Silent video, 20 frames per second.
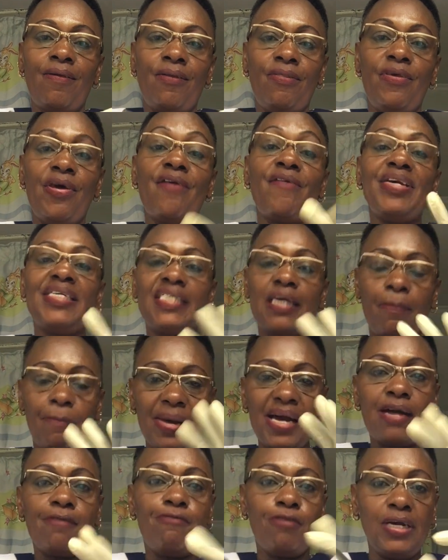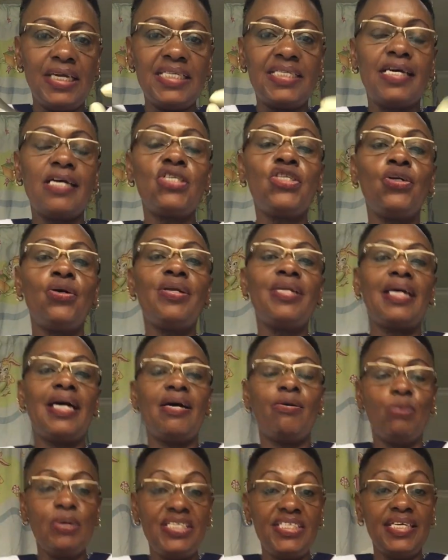There is a part for insertion
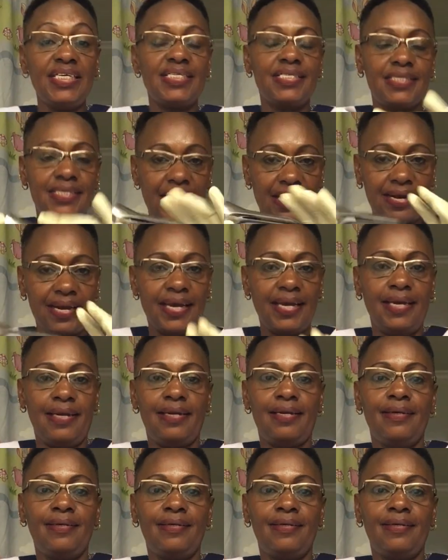which is sterile.